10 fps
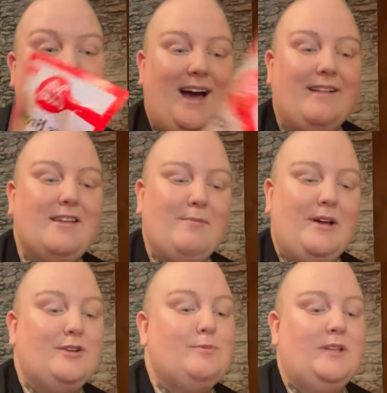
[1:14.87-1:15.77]
I think my
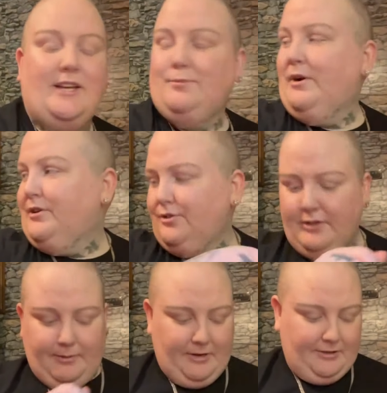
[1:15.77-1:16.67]
husband likes brownies, you
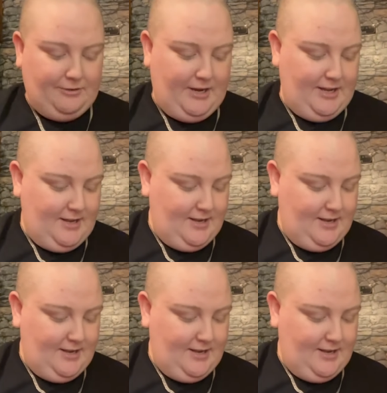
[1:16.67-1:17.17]
like brownies, right?